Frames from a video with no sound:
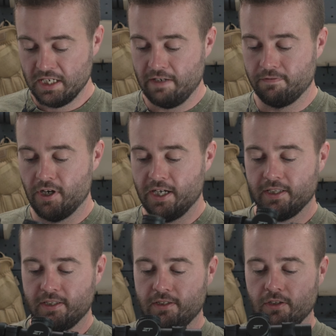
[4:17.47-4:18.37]
If
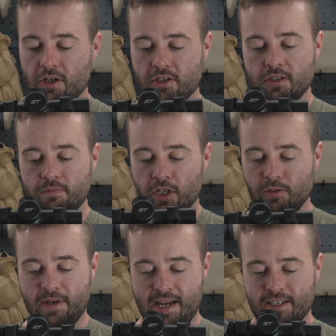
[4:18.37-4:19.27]
I lock the
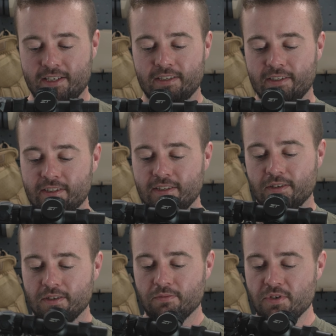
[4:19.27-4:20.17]
bolt back
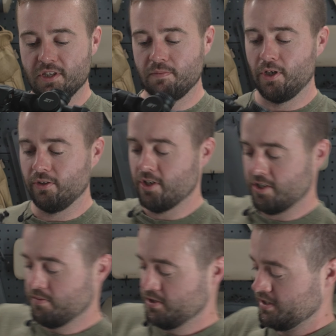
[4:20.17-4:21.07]
with the bolt
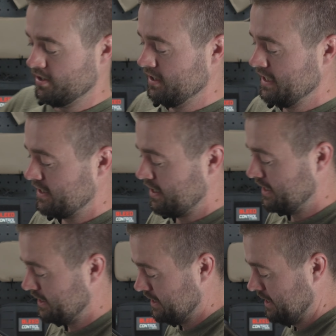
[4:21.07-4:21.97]
lock, which is on this
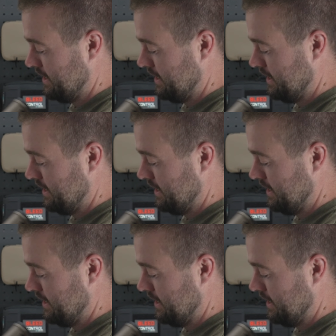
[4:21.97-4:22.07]
side,